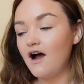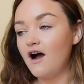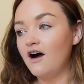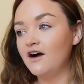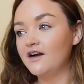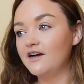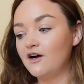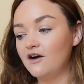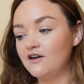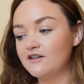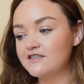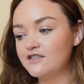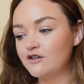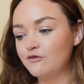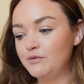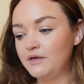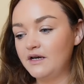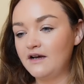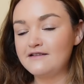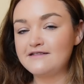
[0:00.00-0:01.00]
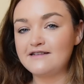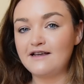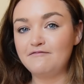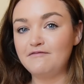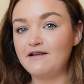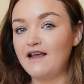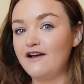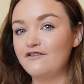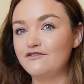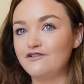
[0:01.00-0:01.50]
I also, because
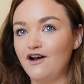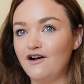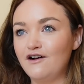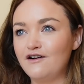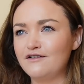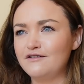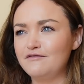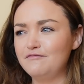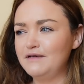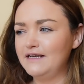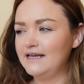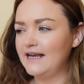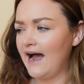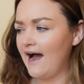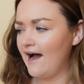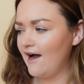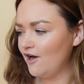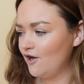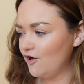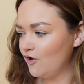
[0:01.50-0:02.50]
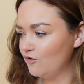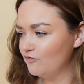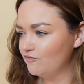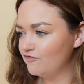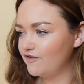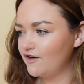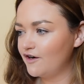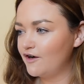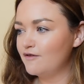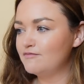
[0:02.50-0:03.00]
I'm now not going to be at home
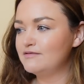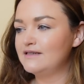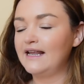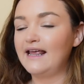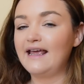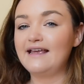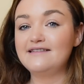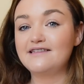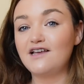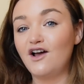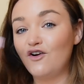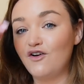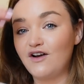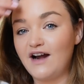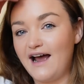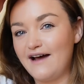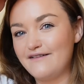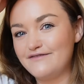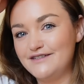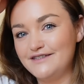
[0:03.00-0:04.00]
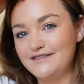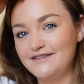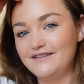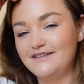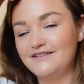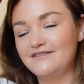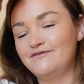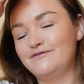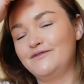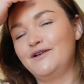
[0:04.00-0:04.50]
for a couple of days, I'm going to have to,
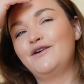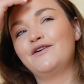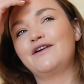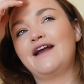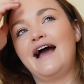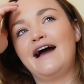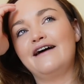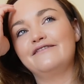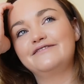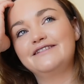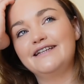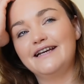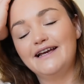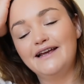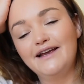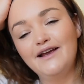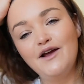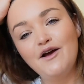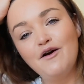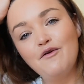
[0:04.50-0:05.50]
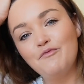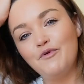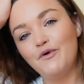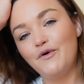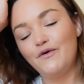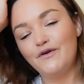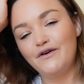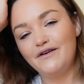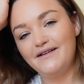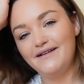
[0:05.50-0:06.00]
I'm not going to have to,
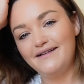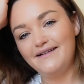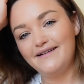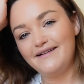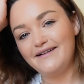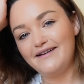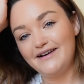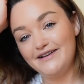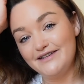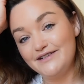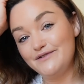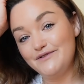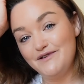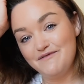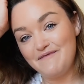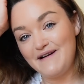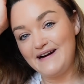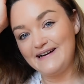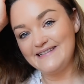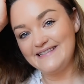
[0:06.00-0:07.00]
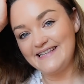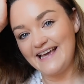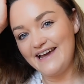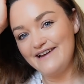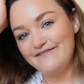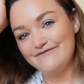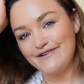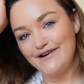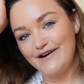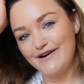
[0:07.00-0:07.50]
but I'll do a
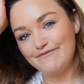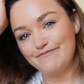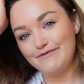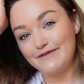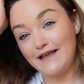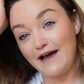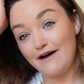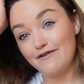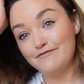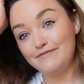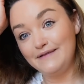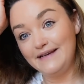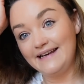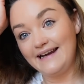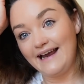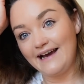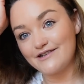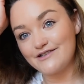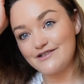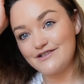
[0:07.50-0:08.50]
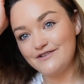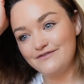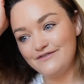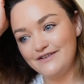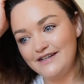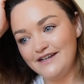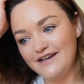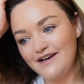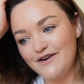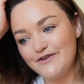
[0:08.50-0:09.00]
Marseille vlog, but that will be an extra
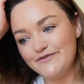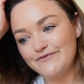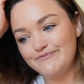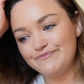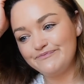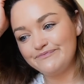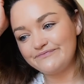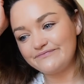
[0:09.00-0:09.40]
video